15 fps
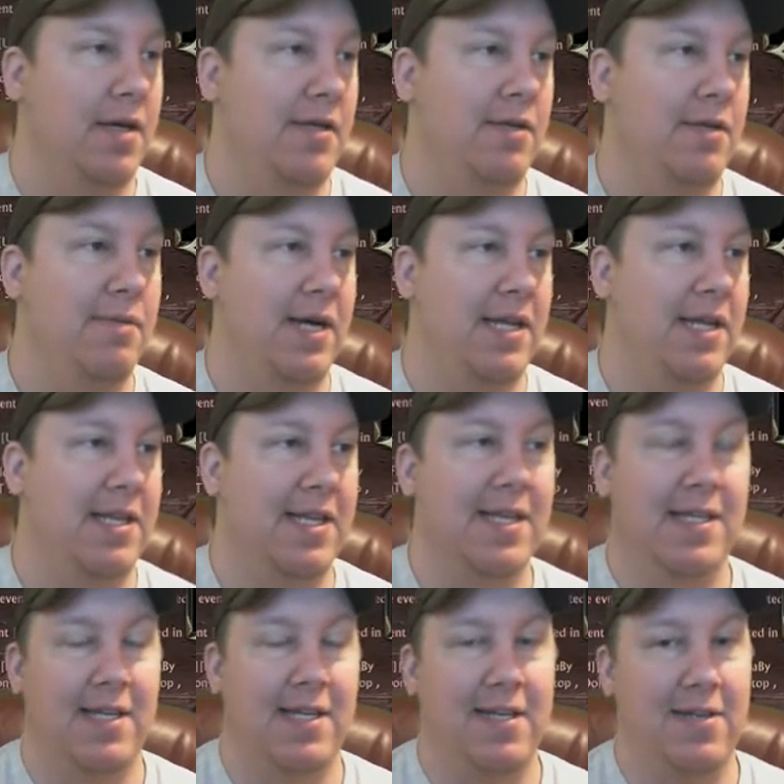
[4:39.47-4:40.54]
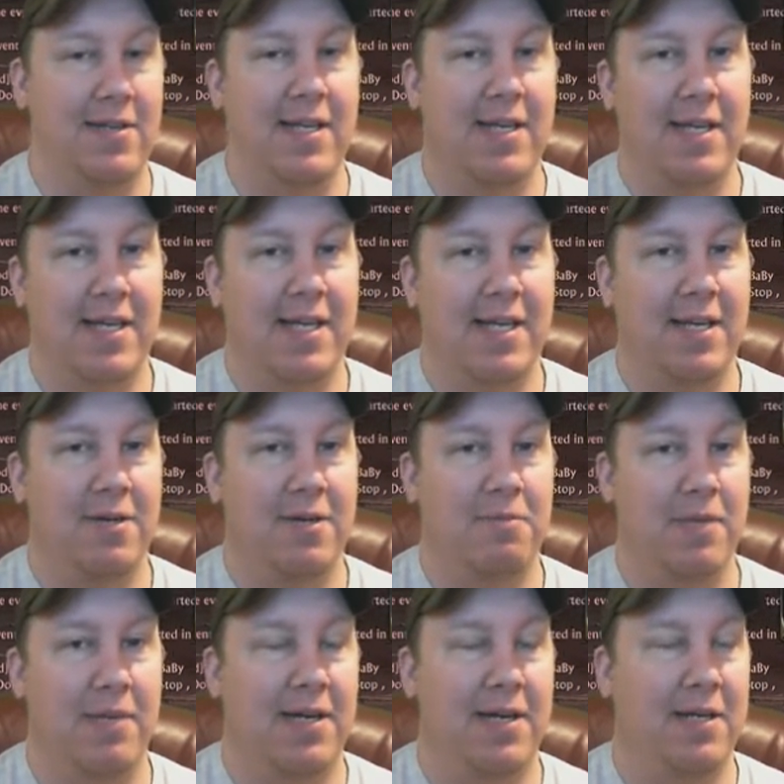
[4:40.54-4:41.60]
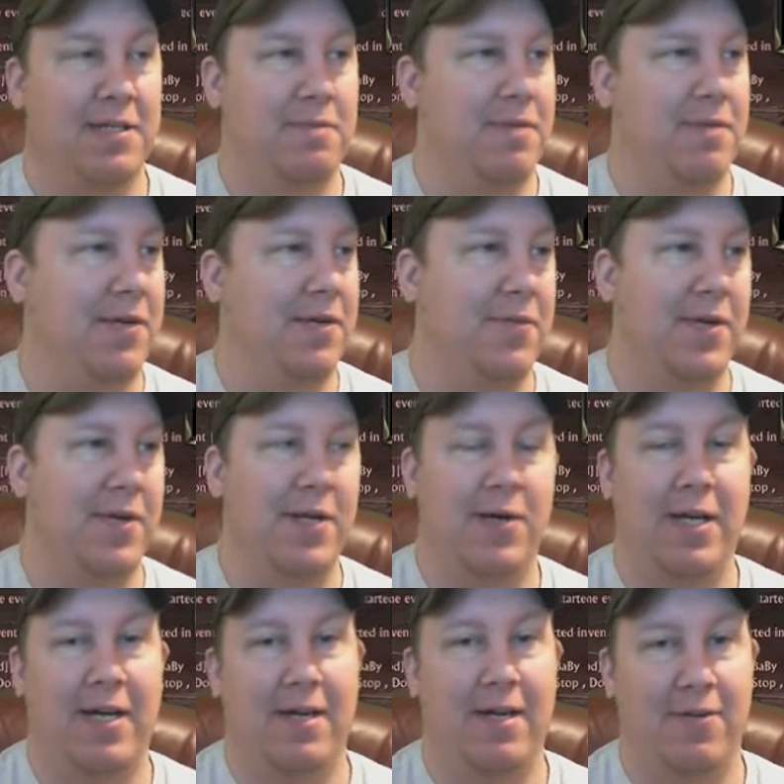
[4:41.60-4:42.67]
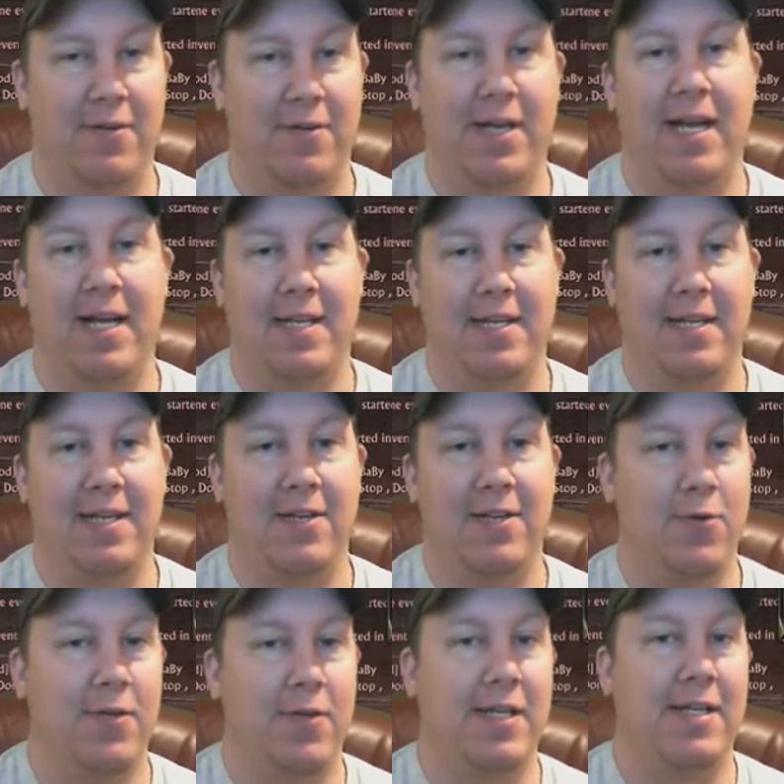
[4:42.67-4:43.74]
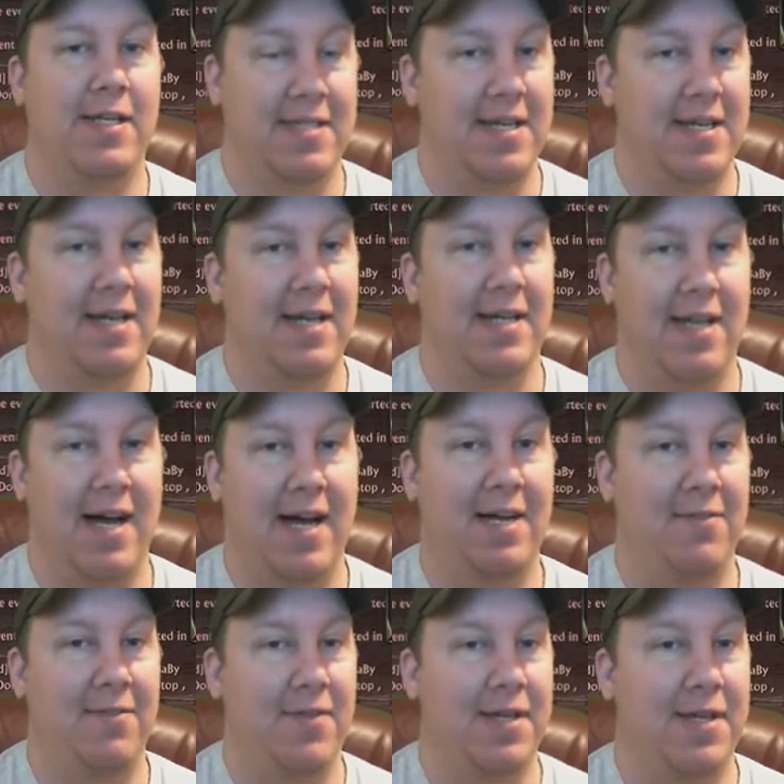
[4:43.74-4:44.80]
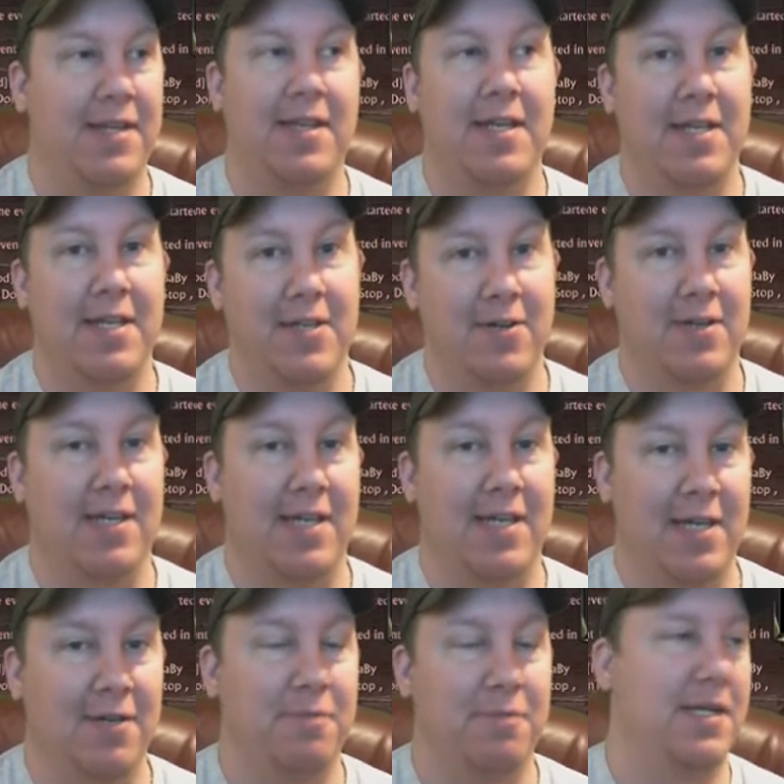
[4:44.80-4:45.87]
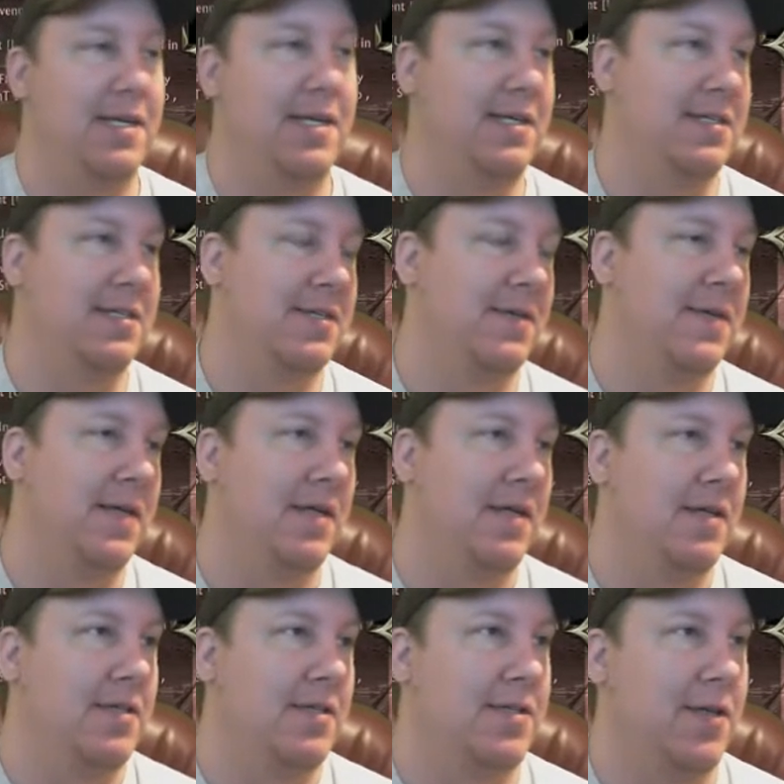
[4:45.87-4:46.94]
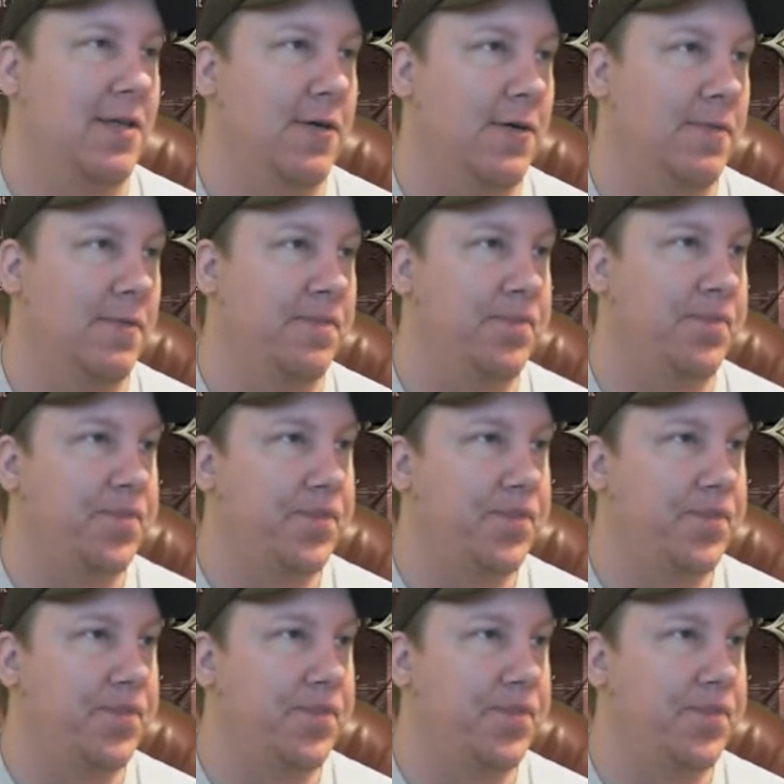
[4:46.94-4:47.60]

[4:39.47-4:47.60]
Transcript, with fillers: You might think that you need to kill players, but in re reality, you need to stay alive and then you can kill players. So,